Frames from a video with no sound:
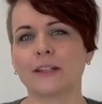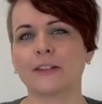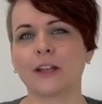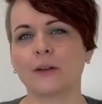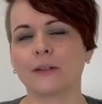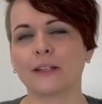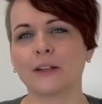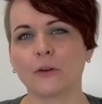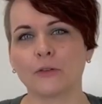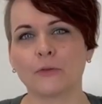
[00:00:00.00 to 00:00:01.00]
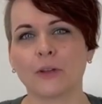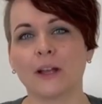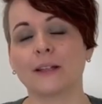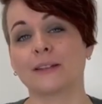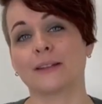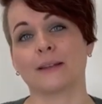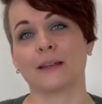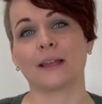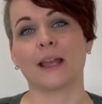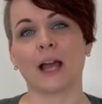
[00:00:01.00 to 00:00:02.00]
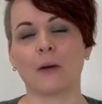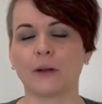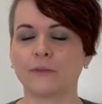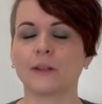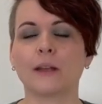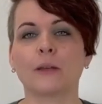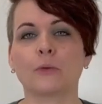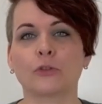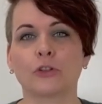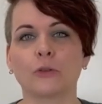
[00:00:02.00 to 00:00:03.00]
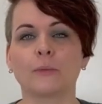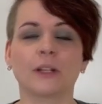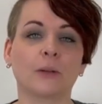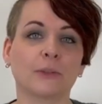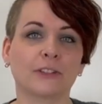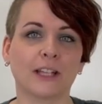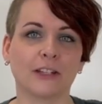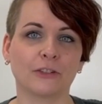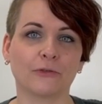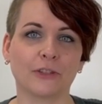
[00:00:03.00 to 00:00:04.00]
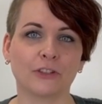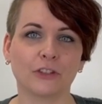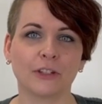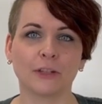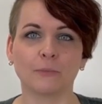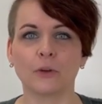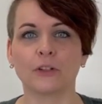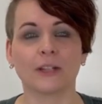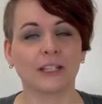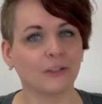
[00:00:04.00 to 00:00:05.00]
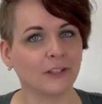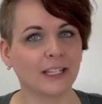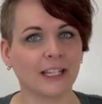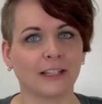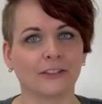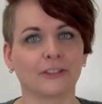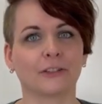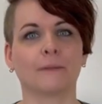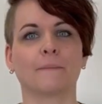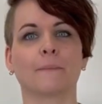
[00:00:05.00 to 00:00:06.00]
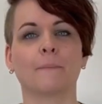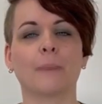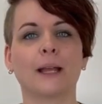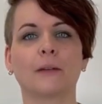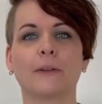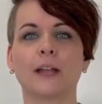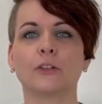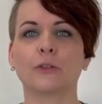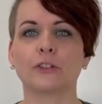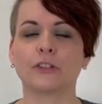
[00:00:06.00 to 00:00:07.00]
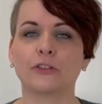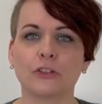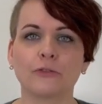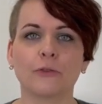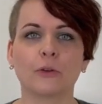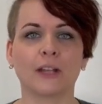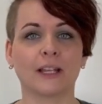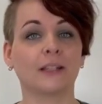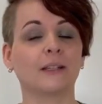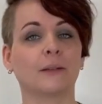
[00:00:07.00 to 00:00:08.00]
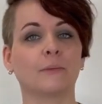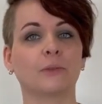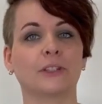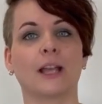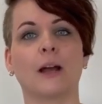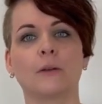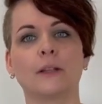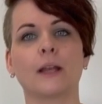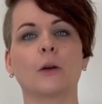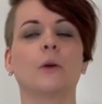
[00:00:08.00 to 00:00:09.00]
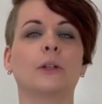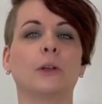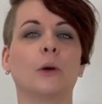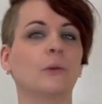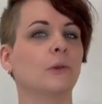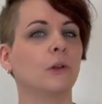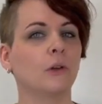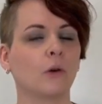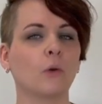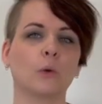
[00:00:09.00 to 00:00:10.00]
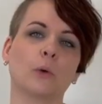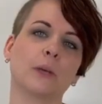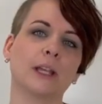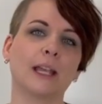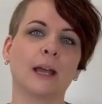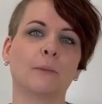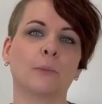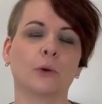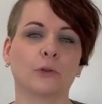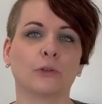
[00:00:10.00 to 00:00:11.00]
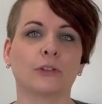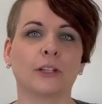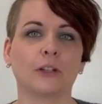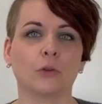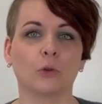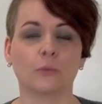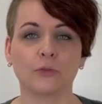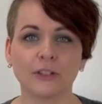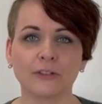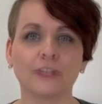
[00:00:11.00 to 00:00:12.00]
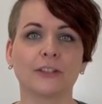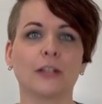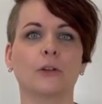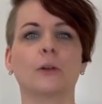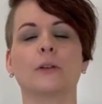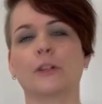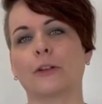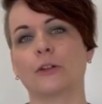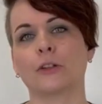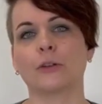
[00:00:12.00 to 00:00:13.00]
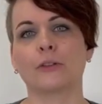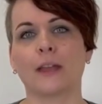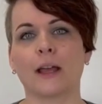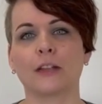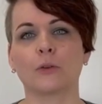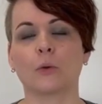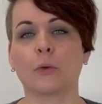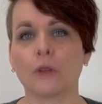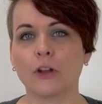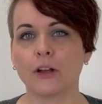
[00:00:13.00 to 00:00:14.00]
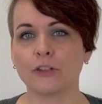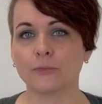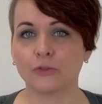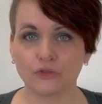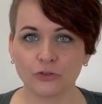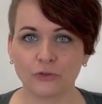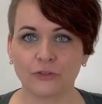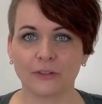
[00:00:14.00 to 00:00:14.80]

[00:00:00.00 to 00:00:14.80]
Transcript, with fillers: is currently on the rise. However, it will soon become a standard feature in modern hearing aids. Manufacturers such as Phonak, Resound and Oticon already have models that incorporate this technology to utilize Auracast Bluetooth,